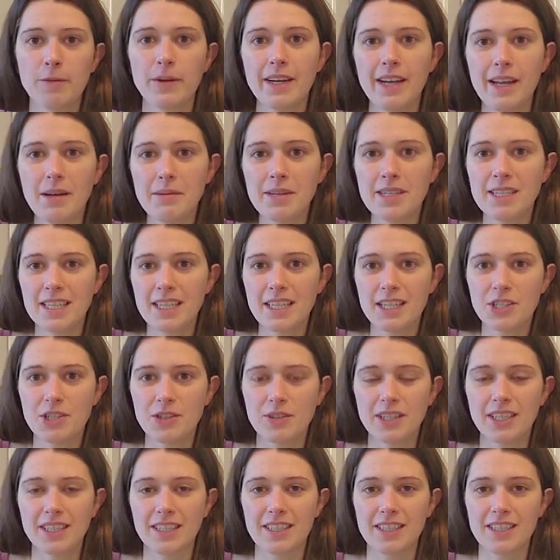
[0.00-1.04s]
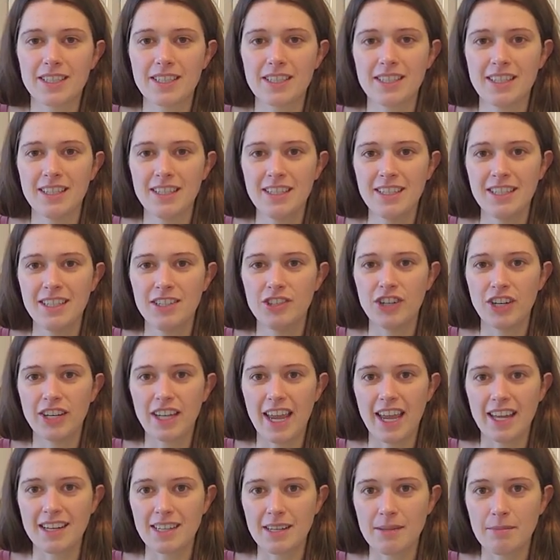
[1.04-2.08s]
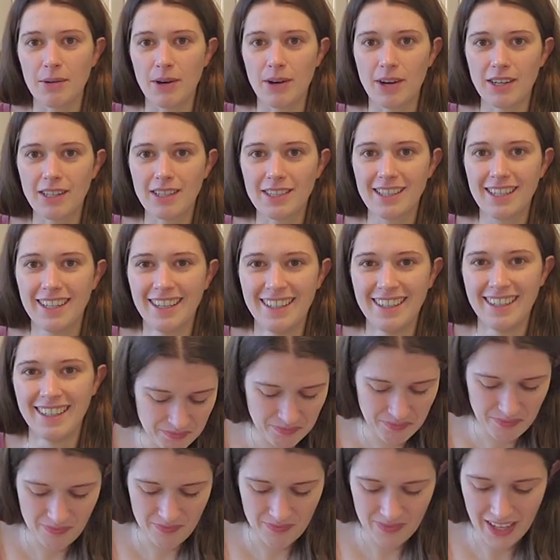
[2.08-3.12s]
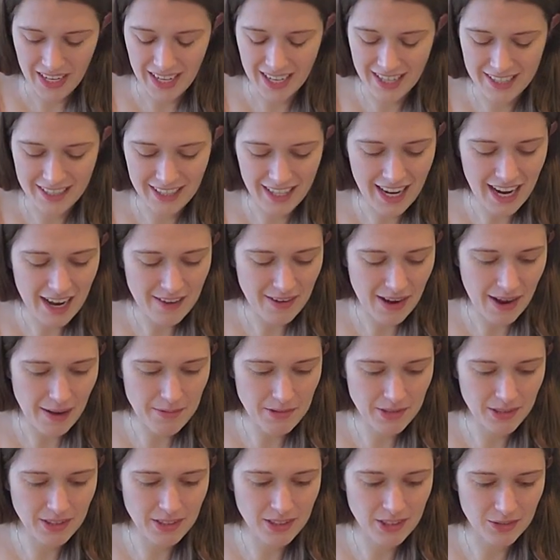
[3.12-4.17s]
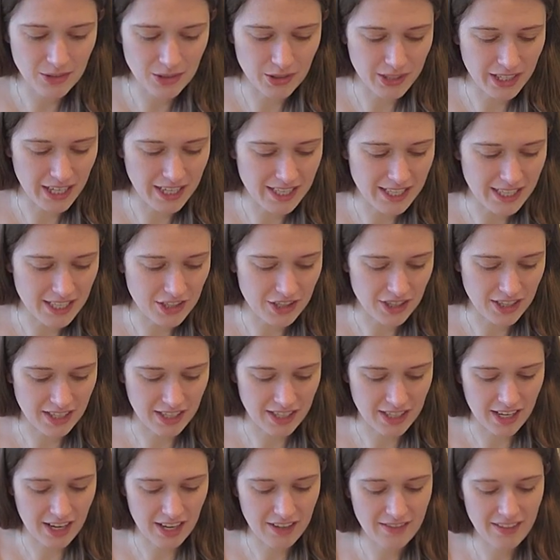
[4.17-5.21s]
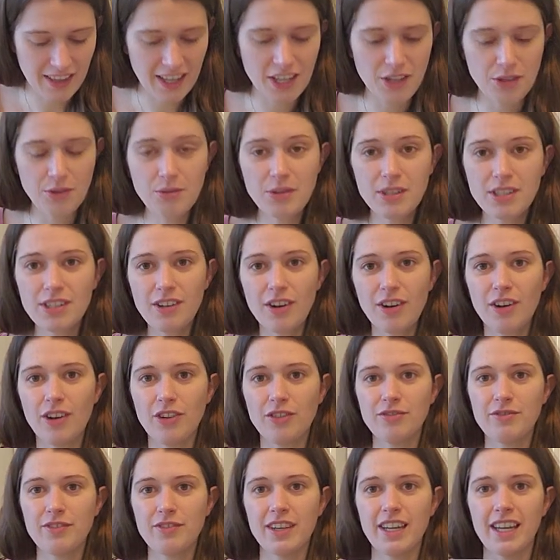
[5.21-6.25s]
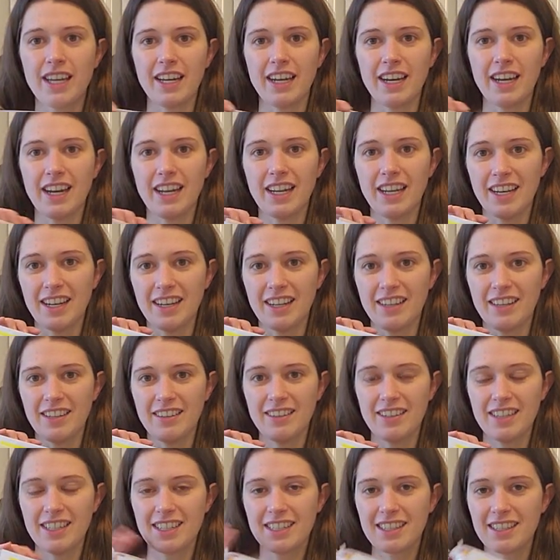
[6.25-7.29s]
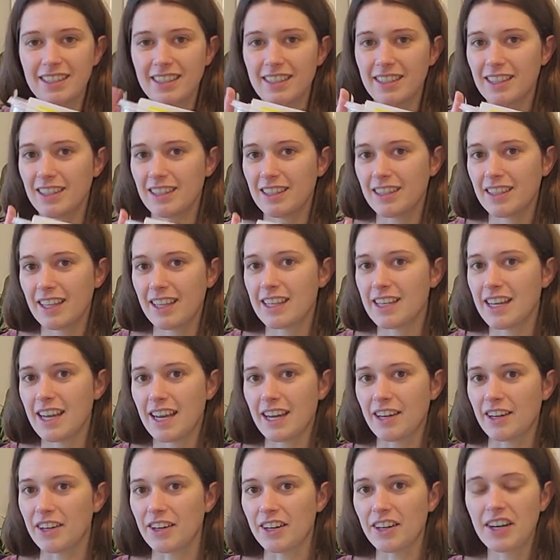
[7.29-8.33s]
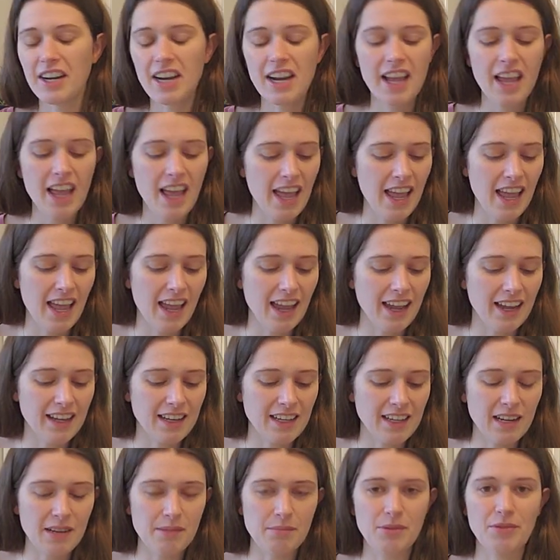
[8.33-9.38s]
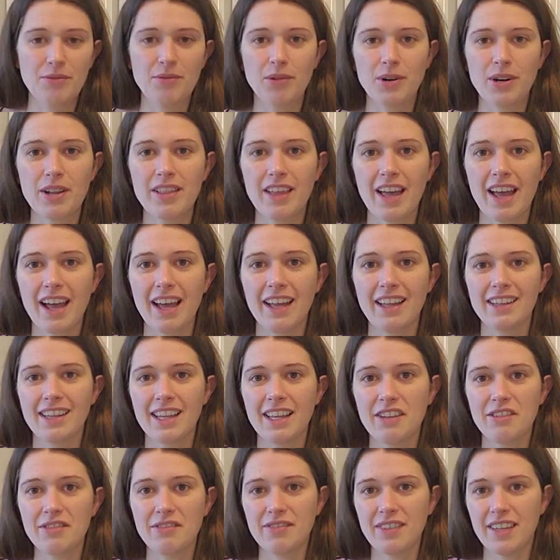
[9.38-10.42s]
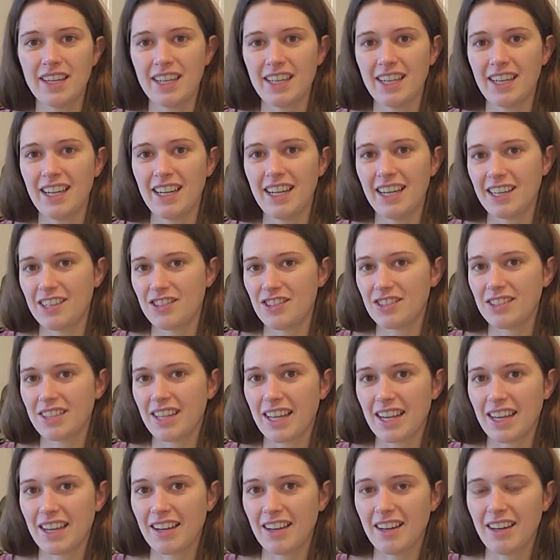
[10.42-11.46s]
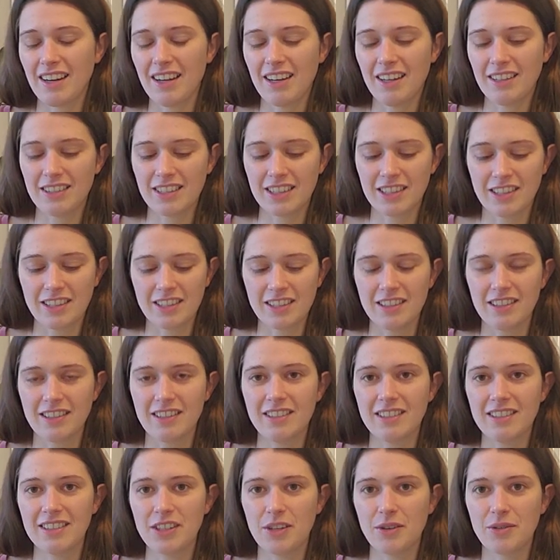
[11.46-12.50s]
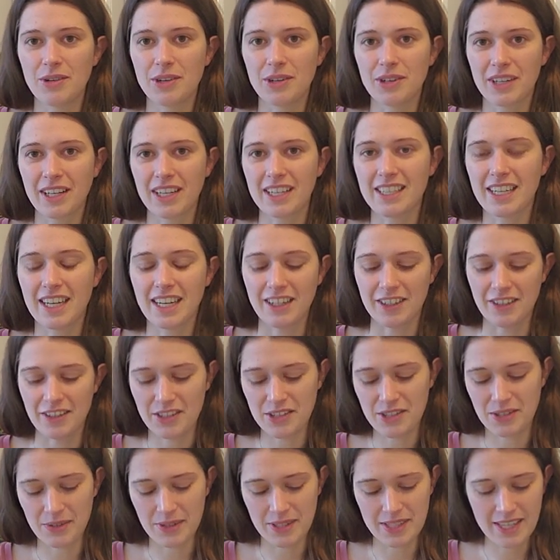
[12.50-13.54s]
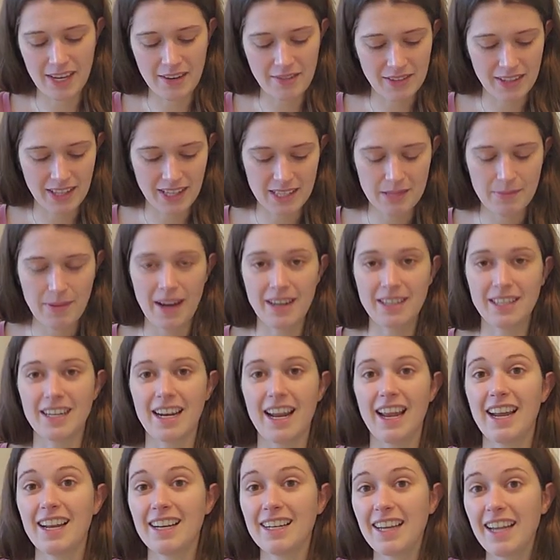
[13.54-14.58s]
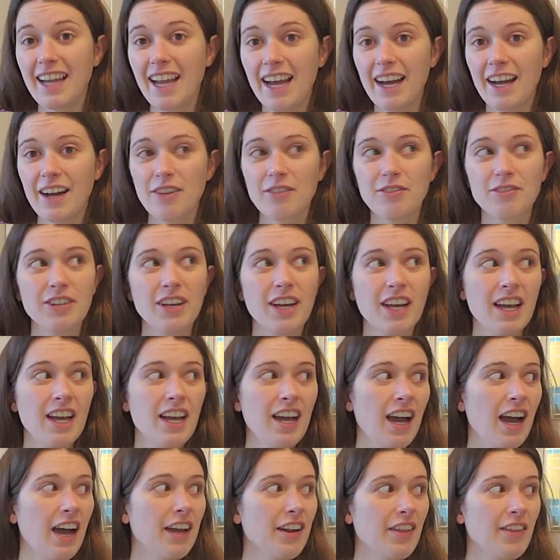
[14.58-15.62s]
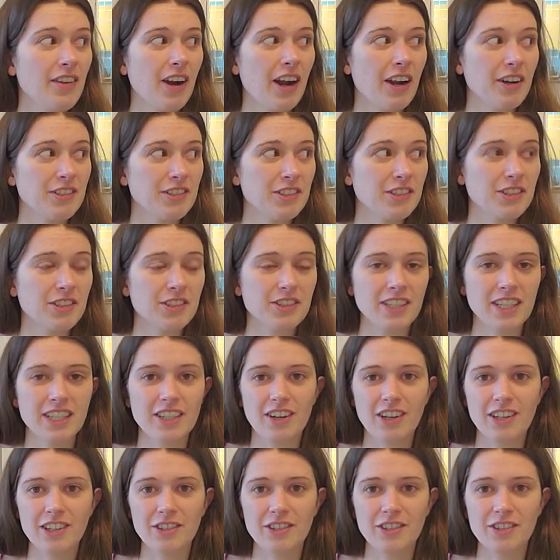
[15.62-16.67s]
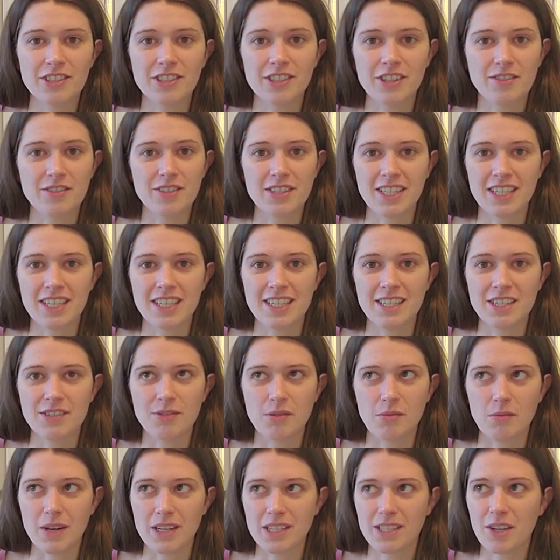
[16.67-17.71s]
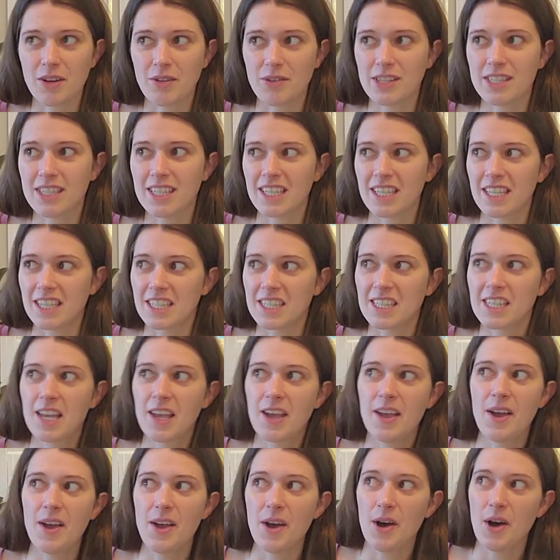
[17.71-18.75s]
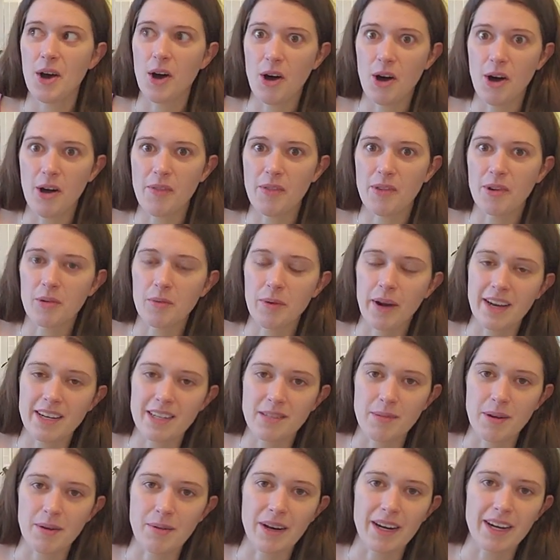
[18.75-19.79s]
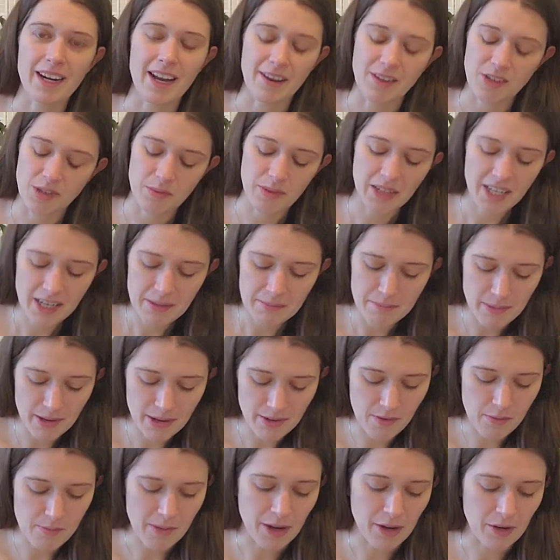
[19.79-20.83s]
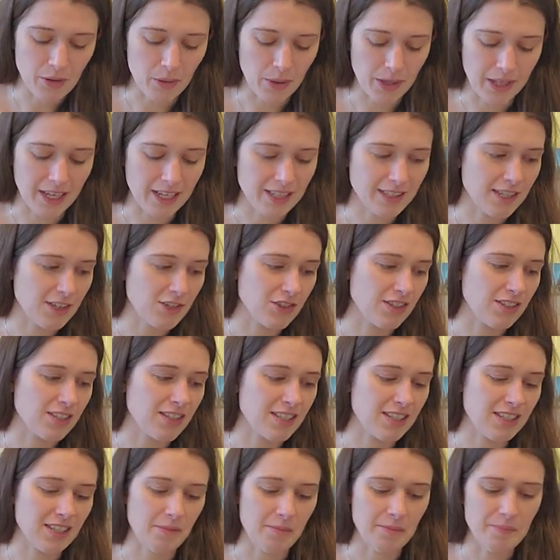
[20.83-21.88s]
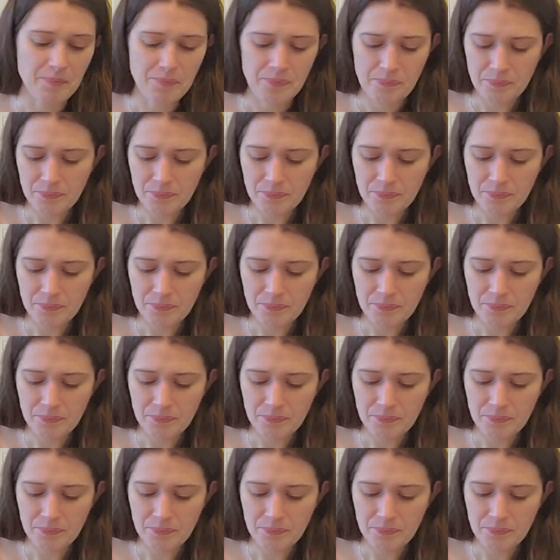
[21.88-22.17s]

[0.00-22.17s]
Right now, my seeds are in this gigantic box. And they have absolutely no organization. They used to all fit in this little container. And before that, they fit in just like a little yogurt container. So it's definitely expanded. And I have another $130 of seeds from West Coast Seeds on their way to me right now. So we need a bit of a better organization system.